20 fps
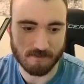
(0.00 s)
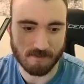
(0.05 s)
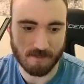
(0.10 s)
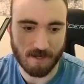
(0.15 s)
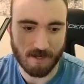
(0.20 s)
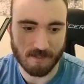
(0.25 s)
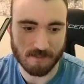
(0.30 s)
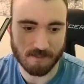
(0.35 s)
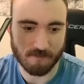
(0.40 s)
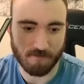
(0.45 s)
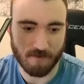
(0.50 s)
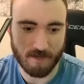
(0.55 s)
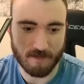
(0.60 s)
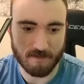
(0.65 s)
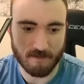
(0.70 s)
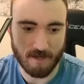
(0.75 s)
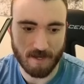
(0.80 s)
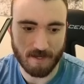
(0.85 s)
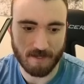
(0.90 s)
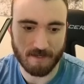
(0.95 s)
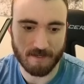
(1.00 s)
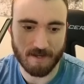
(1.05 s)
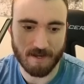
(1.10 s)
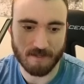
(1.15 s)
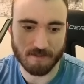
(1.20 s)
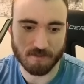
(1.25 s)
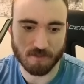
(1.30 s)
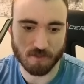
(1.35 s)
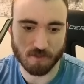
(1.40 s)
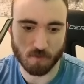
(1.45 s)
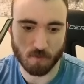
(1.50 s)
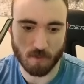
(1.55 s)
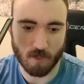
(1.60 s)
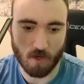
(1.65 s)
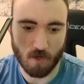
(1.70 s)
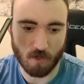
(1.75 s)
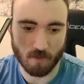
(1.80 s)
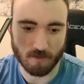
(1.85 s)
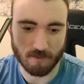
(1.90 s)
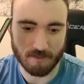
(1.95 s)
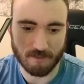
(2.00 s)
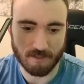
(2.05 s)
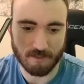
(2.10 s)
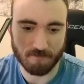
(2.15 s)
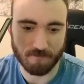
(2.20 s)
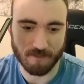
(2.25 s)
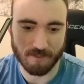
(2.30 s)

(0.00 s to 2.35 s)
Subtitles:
Guys, if Engen enters, we all leave.